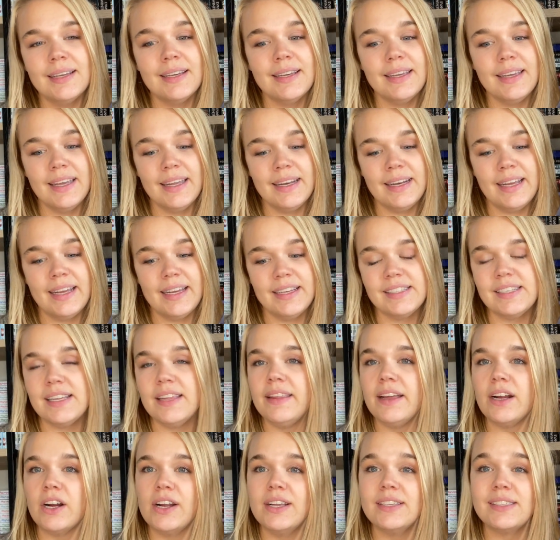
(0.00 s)
in it.
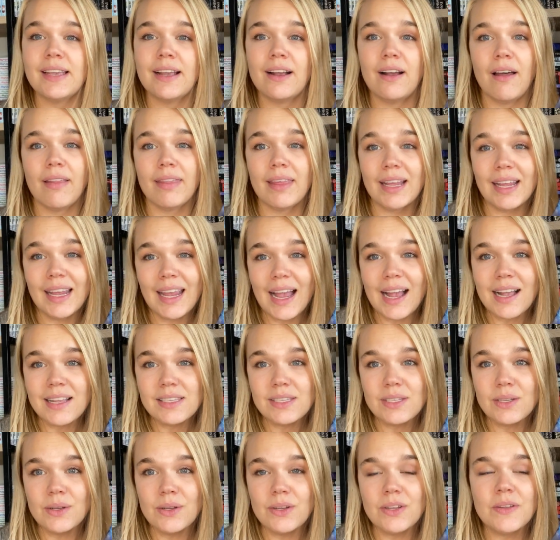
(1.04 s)
There is a gothic
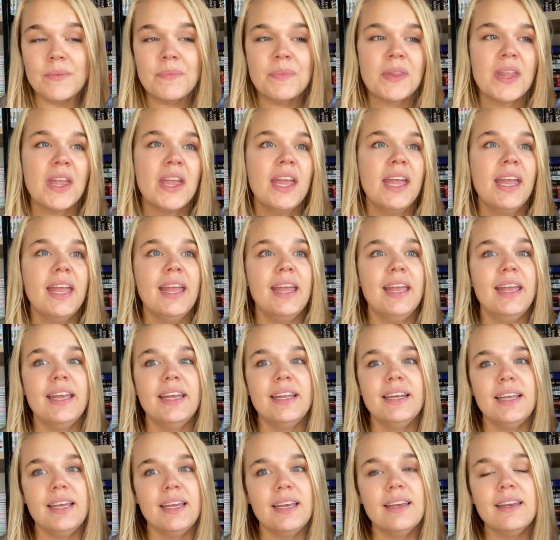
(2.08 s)
castle.
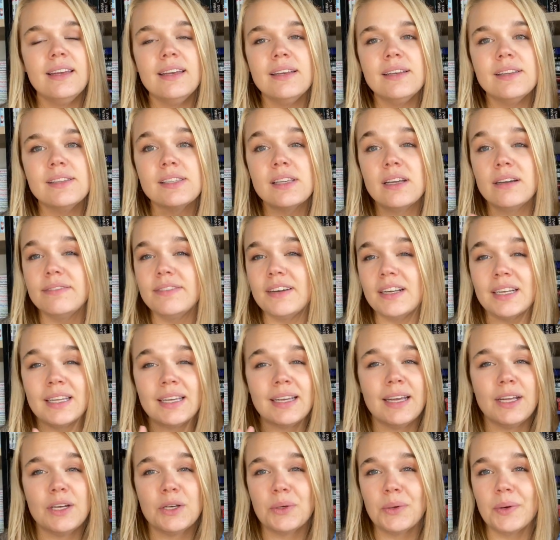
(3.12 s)
It is funny
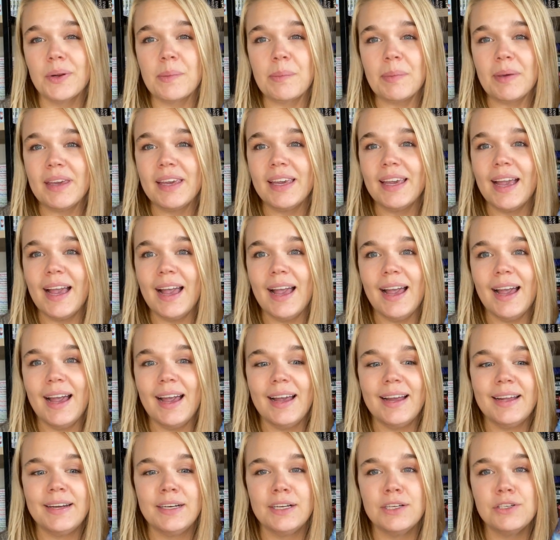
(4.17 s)
and creepy
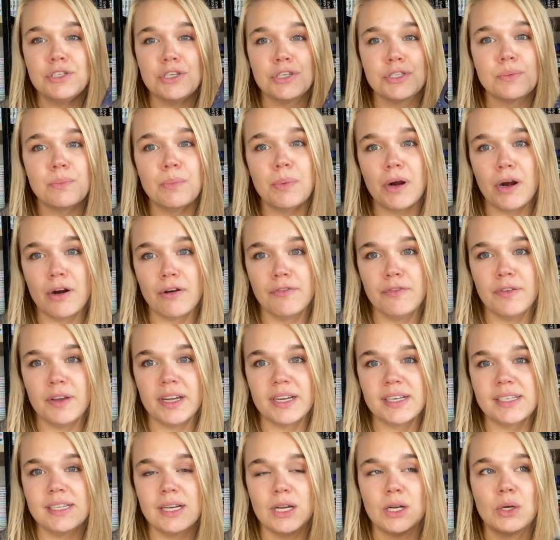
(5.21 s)
and just
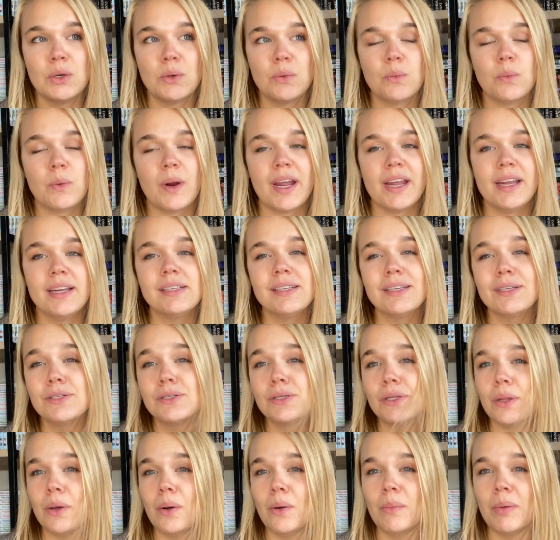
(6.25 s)
perfect. Great
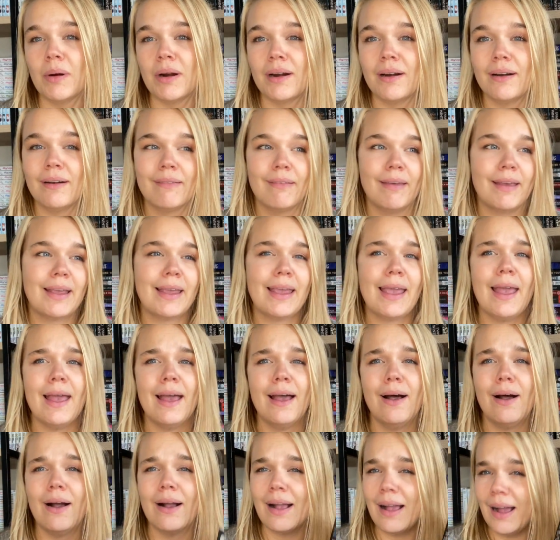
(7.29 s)
slow burn, like
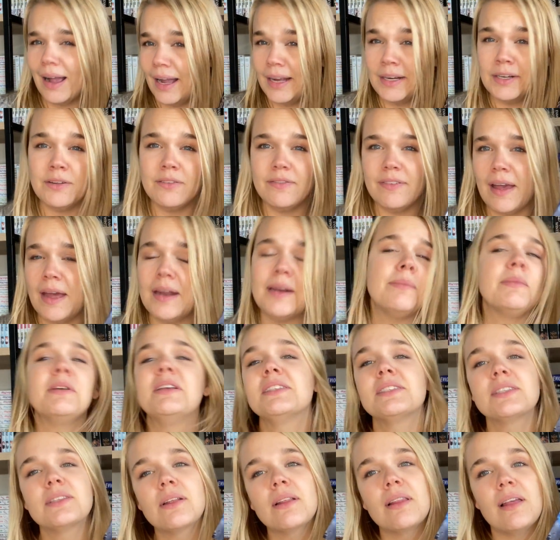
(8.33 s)
kind of
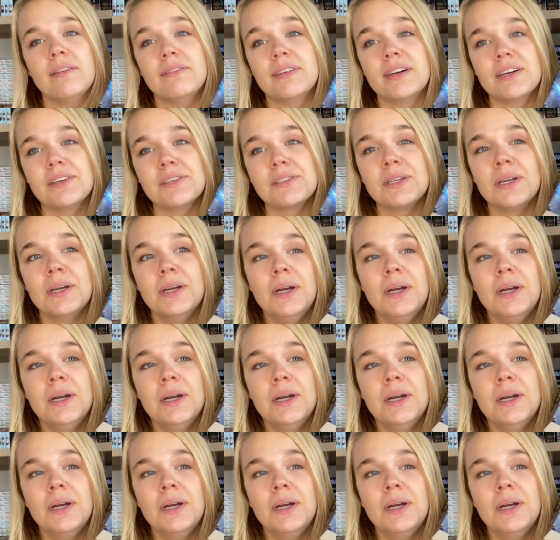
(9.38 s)
enemies to lovers